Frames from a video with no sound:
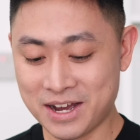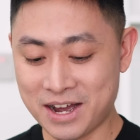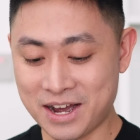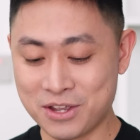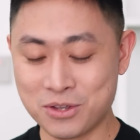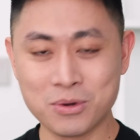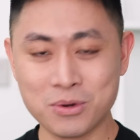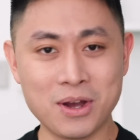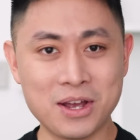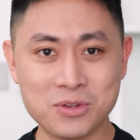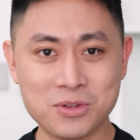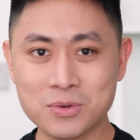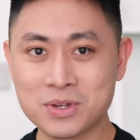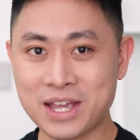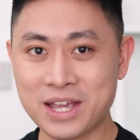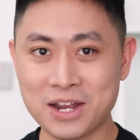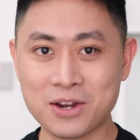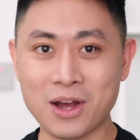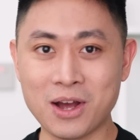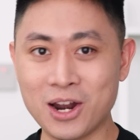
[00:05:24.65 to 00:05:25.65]
you also
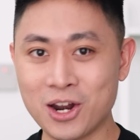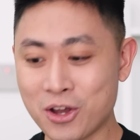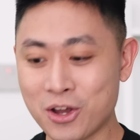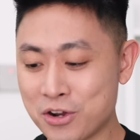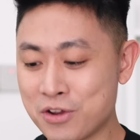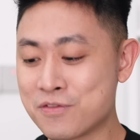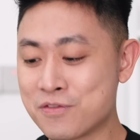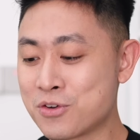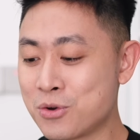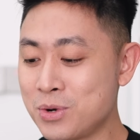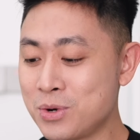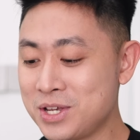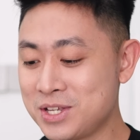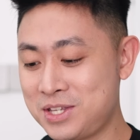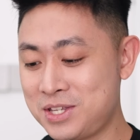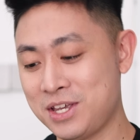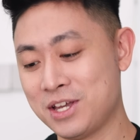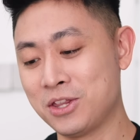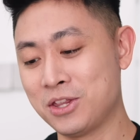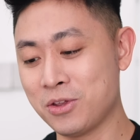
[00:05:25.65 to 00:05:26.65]
get a lot of
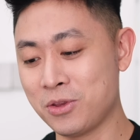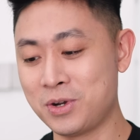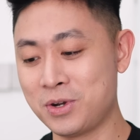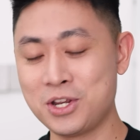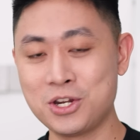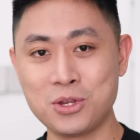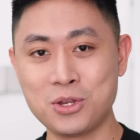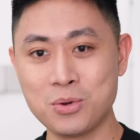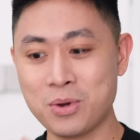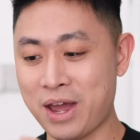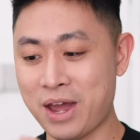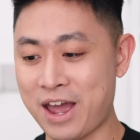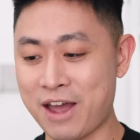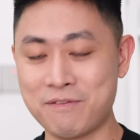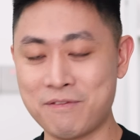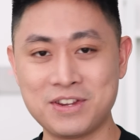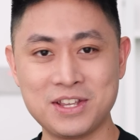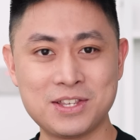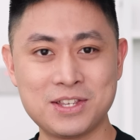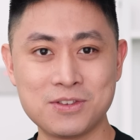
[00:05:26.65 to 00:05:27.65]
goodies here. Not only do you
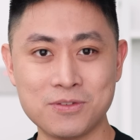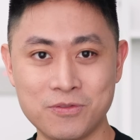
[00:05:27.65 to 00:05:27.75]
have this